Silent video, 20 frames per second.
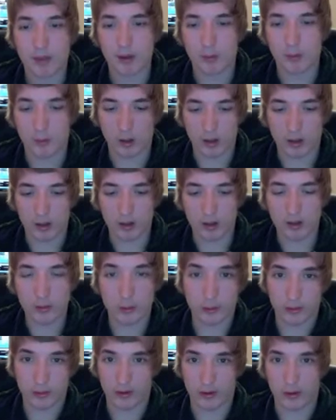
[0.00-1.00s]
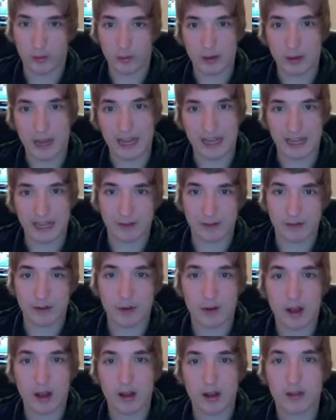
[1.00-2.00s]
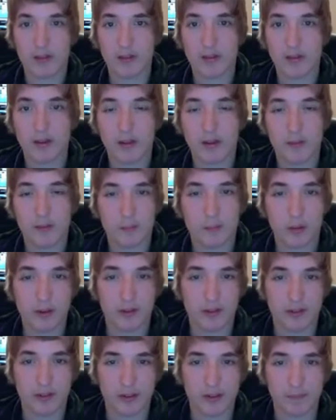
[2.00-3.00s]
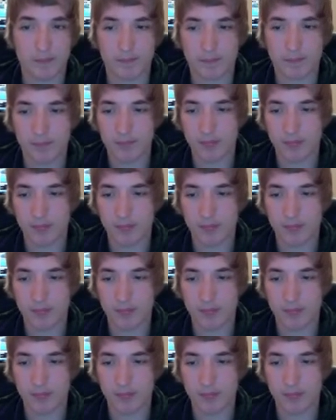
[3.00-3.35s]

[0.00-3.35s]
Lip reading: while also adding in a few cards, which is it